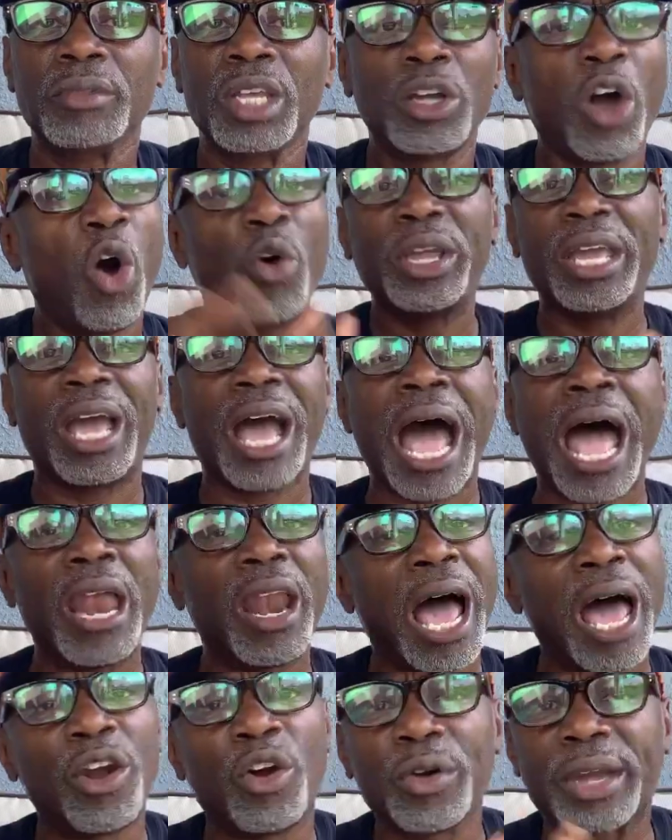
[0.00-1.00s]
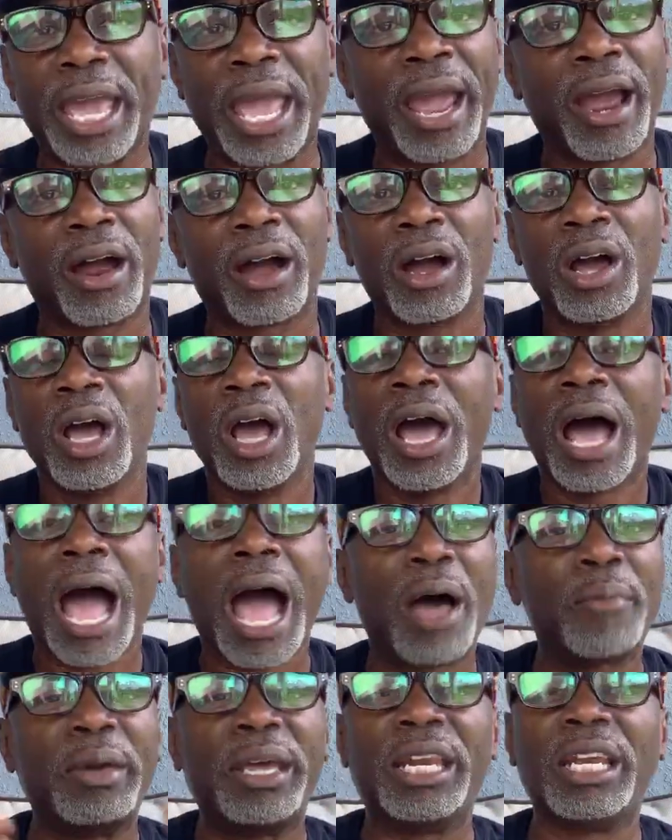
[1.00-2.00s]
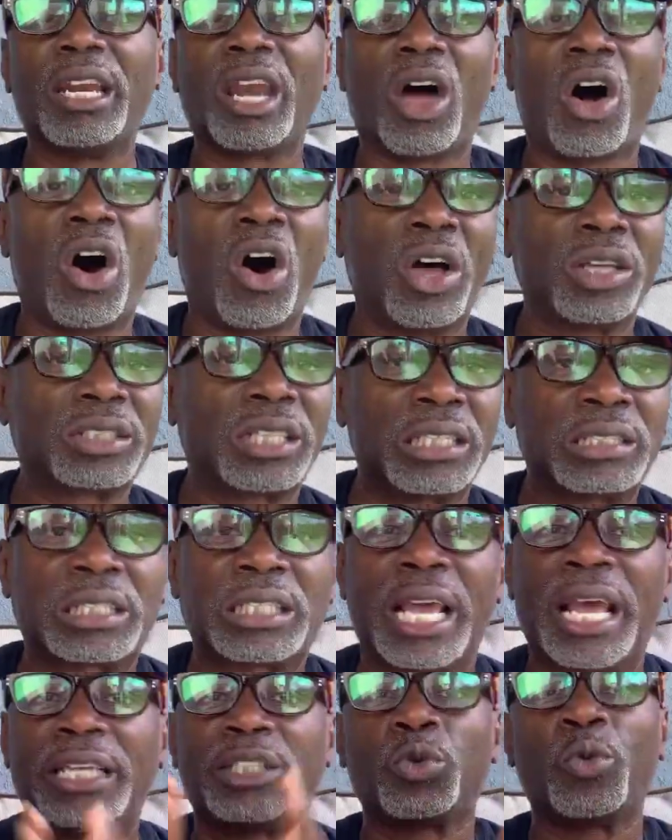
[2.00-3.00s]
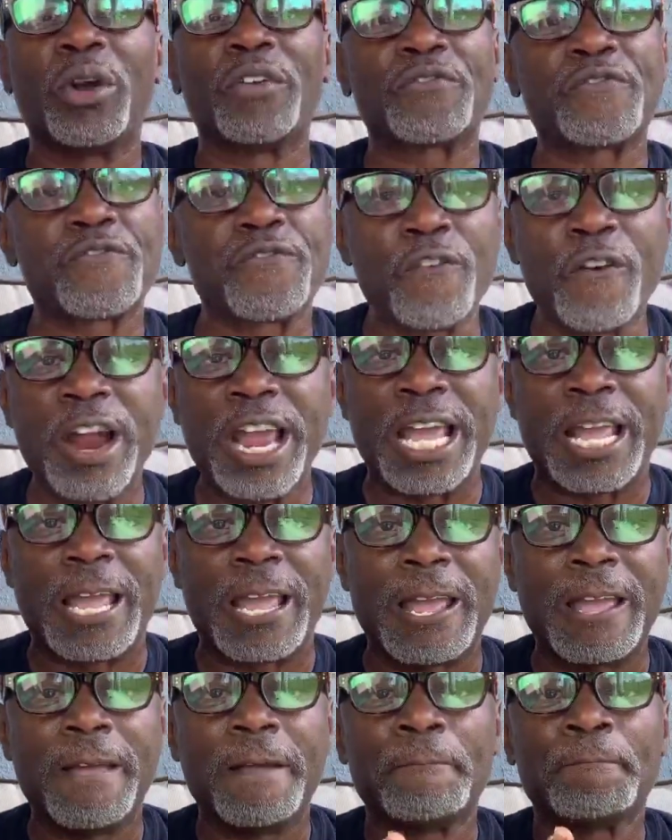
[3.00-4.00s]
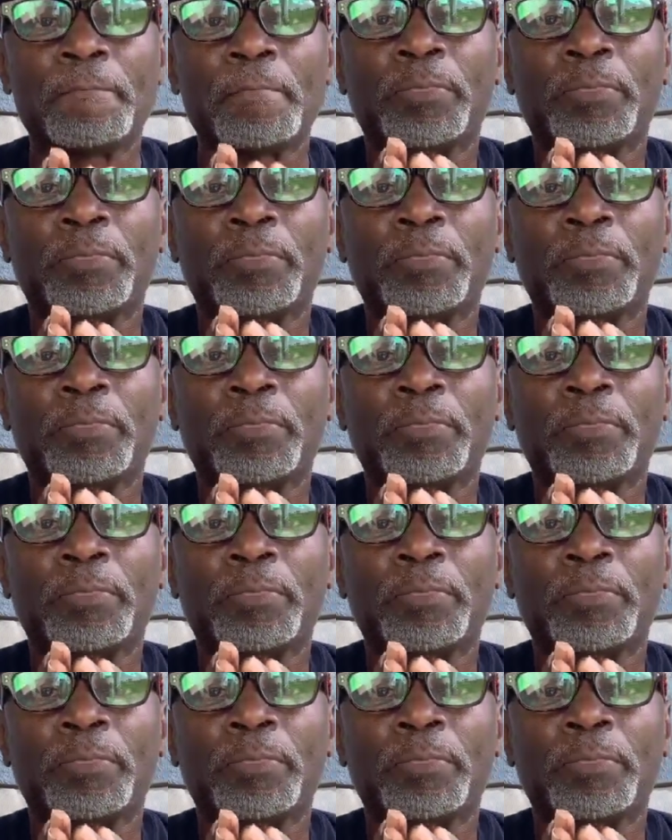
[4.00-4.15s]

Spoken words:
Oh yeah, I don't care how many laws that says we're free,